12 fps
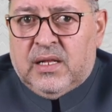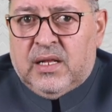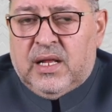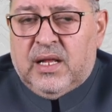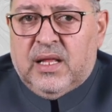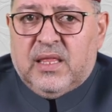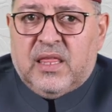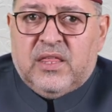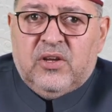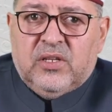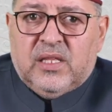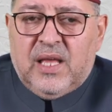The
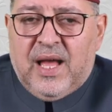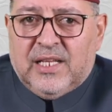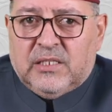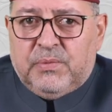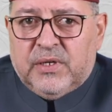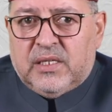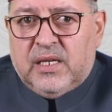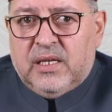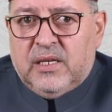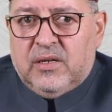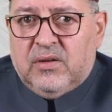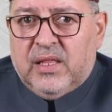third aspect
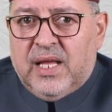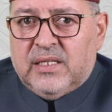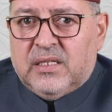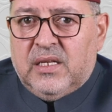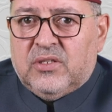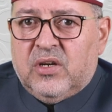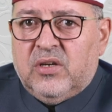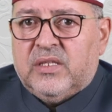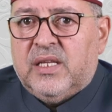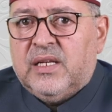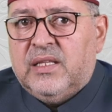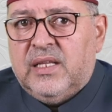here, that is literary
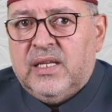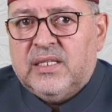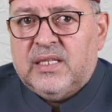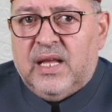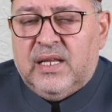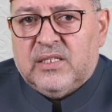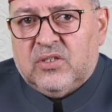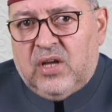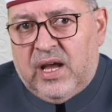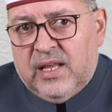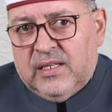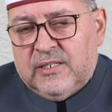techniques and
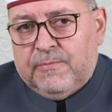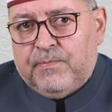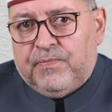styles.